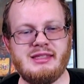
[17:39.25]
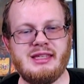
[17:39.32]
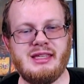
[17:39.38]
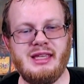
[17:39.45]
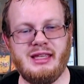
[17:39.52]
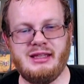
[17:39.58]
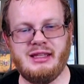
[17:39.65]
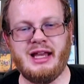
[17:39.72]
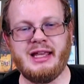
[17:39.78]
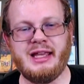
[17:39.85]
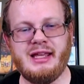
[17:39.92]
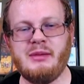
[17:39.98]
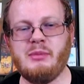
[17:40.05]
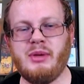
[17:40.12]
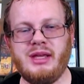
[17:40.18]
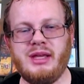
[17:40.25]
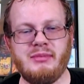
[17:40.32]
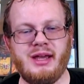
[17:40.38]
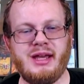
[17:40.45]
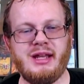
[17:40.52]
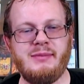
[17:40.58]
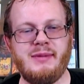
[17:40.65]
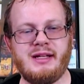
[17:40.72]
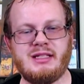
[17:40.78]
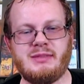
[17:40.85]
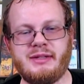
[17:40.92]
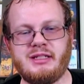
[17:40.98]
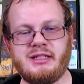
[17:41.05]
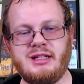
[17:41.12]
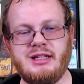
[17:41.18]
get I get being mad about it,
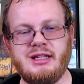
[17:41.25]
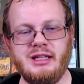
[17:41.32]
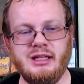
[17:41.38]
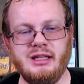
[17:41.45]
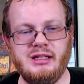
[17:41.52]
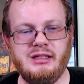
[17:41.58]
especially